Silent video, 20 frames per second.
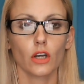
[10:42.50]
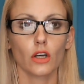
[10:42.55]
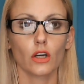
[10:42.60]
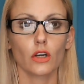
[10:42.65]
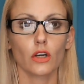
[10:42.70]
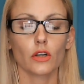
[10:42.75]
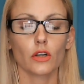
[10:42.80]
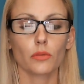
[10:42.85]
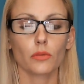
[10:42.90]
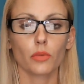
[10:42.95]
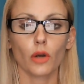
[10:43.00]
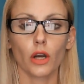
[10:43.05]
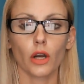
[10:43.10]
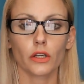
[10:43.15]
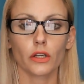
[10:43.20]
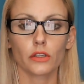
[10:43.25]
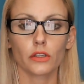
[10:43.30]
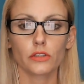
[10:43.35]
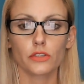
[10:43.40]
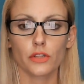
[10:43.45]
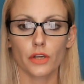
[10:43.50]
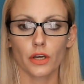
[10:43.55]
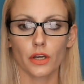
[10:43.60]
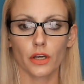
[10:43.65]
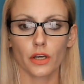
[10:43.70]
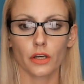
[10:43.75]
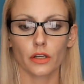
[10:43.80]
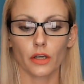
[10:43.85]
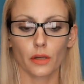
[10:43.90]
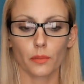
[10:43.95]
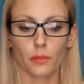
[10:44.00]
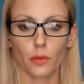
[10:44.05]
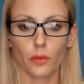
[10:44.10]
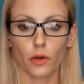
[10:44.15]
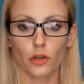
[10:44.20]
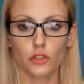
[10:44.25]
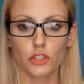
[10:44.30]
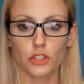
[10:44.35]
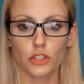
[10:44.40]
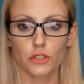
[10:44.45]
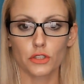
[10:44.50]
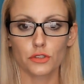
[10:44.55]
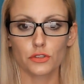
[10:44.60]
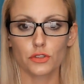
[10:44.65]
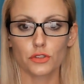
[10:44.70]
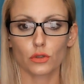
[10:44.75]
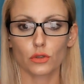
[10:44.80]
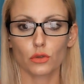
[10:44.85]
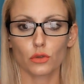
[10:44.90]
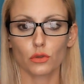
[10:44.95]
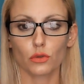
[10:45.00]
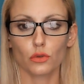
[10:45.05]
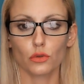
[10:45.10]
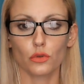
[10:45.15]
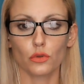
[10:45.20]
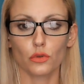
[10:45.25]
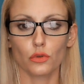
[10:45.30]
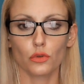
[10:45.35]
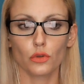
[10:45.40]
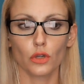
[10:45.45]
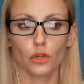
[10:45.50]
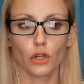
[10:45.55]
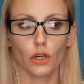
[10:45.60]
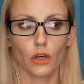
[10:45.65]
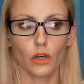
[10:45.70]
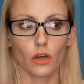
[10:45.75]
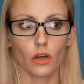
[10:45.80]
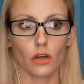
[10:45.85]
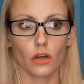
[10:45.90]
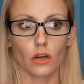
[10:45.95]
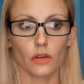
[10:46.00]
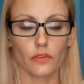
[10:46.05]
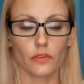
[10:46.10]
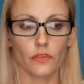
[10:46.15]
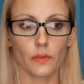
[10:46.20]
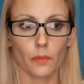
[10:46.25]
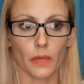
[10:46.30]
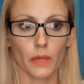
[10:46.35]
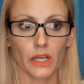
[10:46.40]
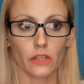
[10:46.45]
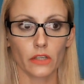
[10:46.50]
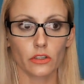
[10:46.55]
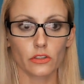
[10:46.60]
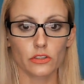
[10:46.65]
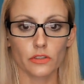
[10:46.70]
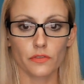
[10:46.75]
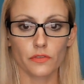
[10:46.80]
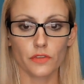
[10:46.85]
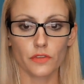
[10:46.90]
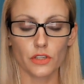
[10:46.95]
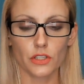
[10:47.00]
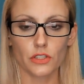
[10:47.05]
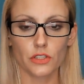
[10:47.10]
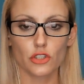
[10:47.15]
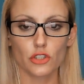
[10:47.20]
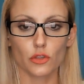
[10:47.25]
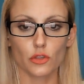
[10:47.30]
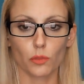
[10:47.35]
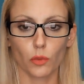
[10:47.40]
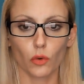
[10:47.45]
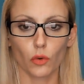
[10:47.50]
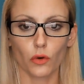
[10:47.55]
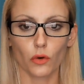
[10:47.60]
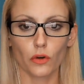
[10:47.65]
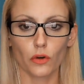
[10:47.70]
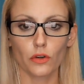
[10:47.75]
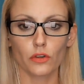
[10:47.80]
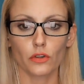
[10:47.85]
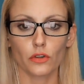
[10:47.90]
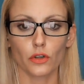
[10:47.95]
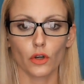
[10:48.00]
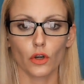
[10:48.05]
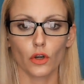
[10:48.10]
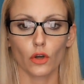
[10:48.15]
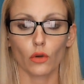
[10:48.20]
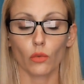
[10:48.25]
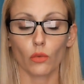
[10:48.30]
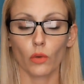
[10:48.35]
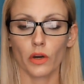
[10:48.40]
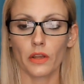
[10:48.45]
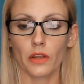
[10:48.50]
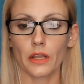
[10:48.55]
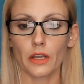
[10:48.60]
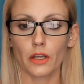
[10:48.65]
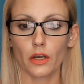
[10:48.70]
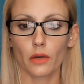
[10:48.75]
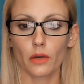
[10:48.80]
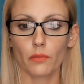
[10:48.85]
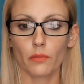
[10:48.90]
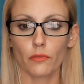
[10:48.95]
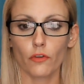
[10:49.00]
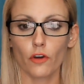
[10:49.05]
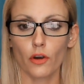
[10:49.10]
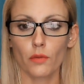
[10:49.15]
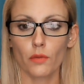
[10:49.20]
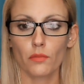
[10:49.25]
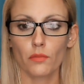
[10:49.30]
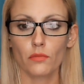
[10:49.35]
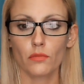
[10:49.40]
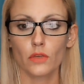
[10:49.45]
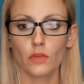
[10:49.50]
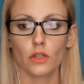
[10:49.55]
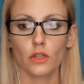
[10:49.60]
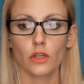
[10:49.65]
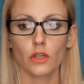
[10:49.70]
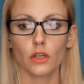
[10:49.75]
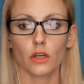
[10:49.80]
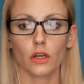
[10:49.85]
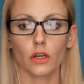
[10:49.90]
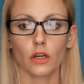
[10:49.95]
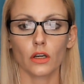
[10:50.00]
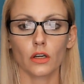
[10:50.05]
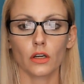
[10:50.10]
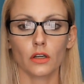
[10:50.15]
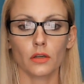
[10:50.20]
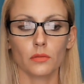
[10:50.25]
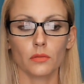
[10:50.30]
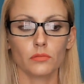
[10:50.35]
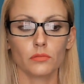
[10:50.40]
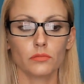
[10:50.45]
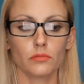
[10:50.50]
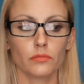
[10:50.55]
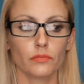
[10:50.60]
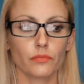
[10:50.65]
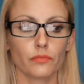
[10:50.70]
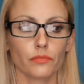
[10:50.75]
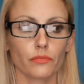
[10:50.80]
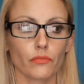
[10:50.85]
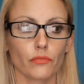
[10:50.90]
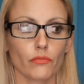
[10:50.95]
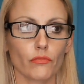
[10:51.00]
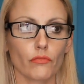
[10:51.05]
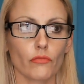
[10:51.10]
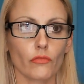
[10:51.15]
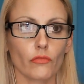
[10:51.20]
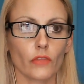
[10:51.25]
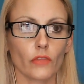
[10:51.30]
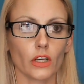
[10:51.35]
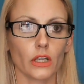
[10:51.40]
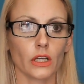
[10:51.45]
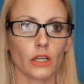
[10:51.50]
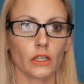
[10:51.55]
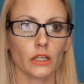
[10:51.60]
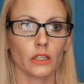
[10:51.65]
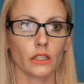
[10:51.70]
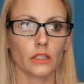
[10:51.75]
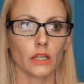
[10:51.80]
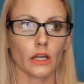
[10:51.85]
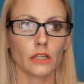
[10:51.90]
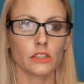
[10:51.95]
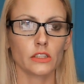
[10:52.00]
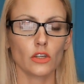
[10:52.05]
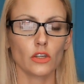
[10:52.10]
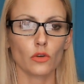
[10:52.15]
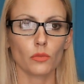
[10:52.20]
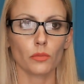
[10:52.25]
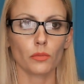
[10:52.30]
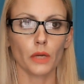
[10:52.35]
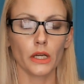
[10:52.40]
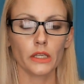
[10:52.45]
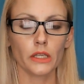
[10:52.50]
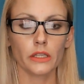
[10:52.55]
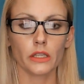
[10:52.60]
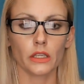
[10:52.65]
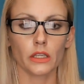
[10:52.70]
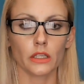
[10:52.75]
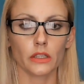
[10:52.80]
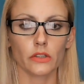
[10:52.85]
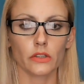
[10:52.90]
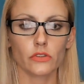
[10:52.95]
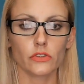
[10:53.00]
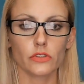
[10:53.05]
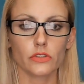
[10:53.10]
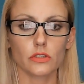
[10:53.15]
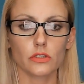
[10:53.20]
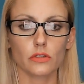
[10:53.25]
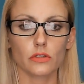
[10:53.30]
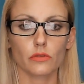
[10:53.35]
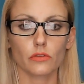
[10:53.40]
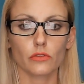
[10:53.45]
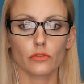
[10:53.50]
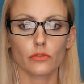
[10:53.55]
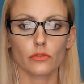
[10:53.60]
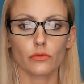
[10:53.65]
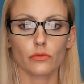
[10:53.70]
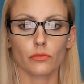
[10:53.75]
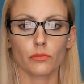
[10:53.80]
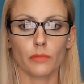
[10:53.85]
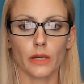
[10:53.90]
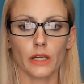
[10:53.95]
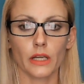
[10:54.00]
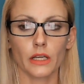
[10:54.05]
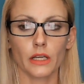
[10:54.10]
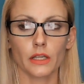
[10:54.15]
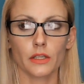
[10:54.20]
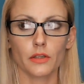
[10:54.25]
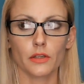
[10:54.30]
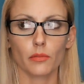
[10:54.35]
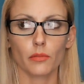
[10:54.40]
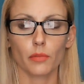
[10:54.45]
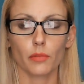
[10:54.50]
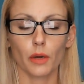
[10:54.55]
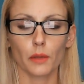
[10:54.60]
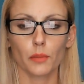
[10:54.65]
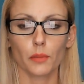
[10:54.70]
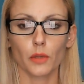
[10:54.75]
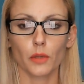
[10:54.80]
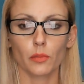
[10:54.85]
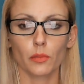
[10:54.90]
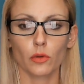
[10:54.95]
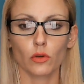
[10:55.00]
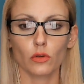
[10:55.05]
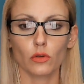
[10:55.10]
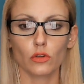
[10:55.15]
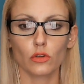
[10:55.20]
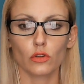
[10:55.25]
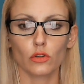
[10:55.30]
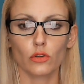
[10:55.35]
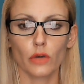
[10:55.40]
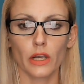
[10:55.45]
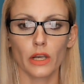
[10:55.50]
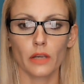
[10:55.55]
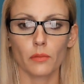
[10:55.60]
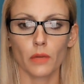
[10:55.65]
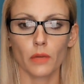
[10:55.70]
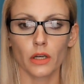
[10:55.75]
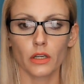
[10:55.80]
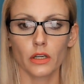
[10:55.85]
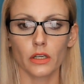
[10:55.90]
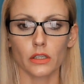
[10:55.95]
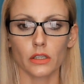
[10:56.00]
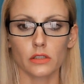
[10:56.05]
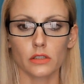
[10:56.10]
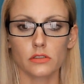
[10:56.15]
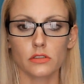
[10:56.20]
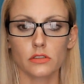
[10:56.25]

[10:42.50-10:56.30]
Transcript: products that I purchase, who the makers of these support, where they come from. Um, And I don't buy things made by people who hate my guts.